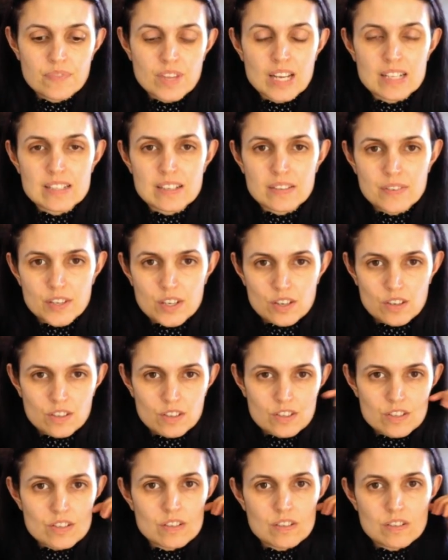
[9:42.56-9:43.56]

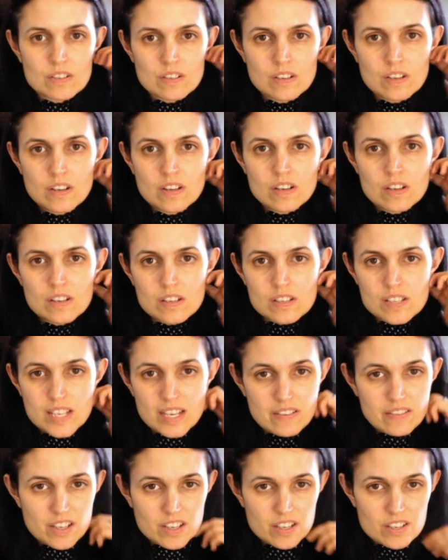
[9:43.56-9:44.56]
difficult,
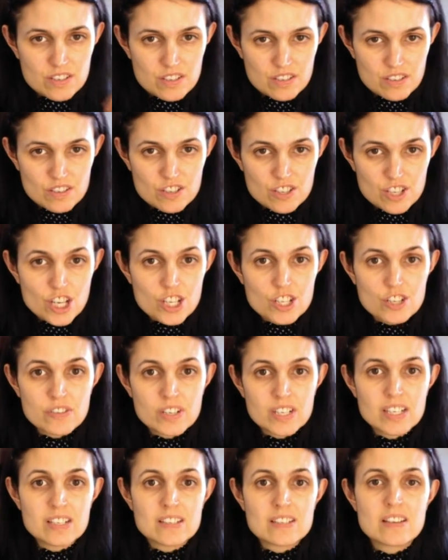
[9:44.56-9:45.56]
serious
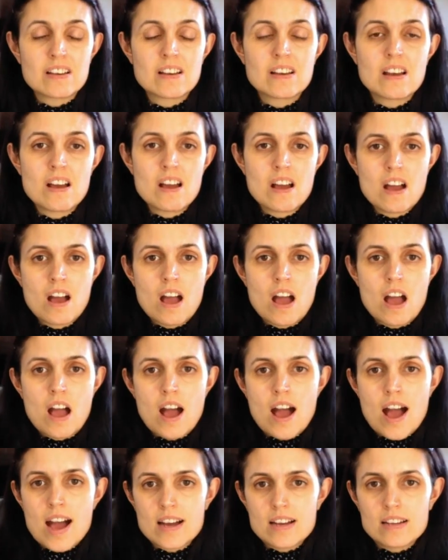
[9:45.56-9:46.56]
surgeries.
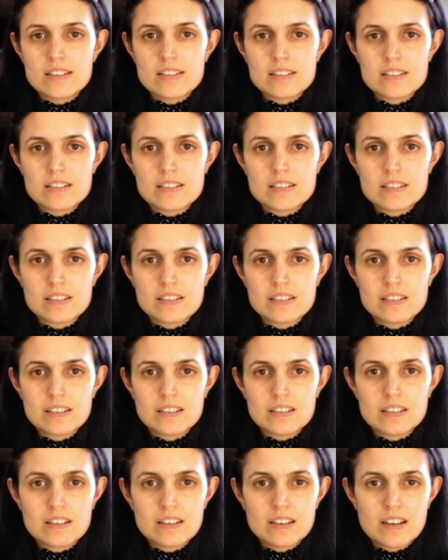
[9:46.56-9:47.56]
And
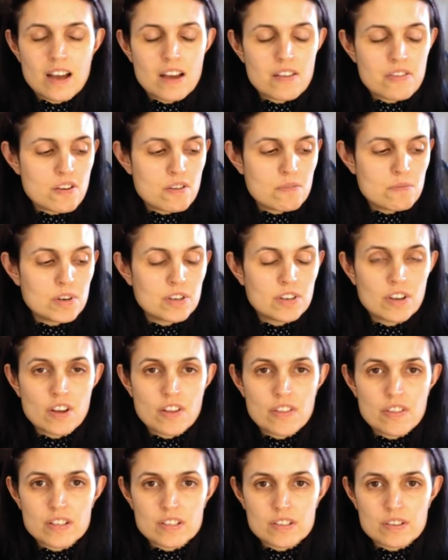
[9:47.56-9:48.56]
I thought, what on
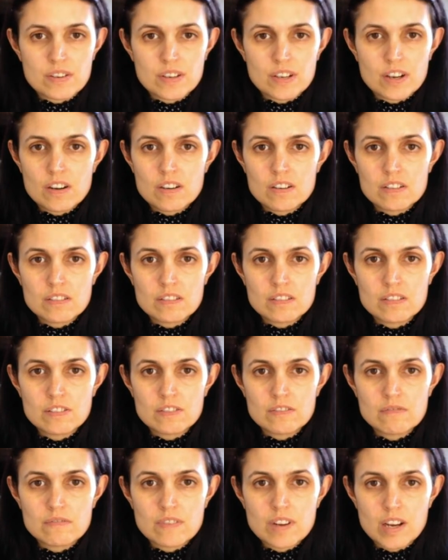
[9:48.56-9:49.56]
earth is going on?
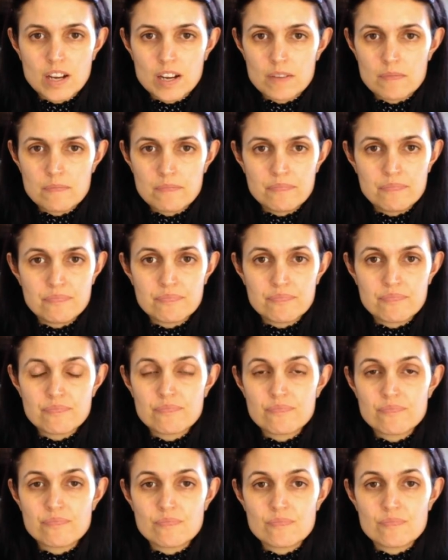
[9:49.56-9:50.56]

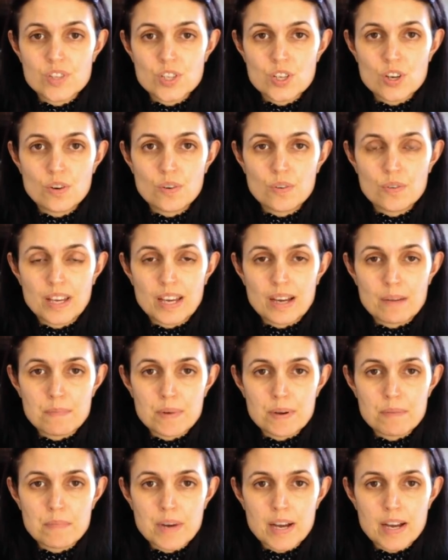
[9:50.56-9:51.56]
So yep,
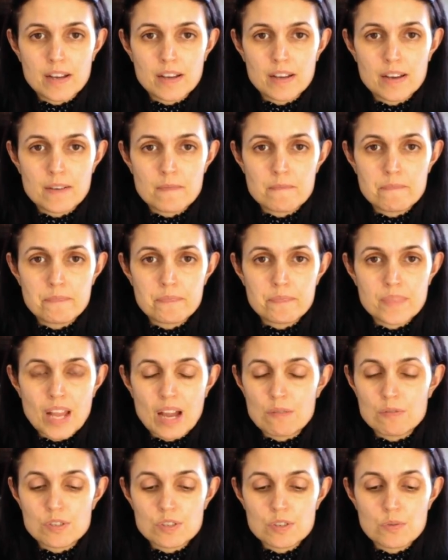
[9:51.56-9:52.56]
my
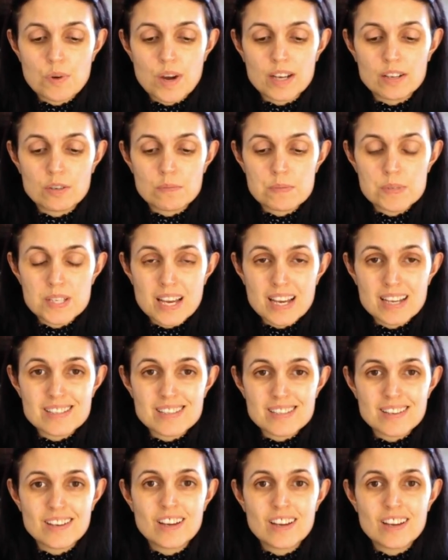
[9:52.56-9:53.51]
I was quite upset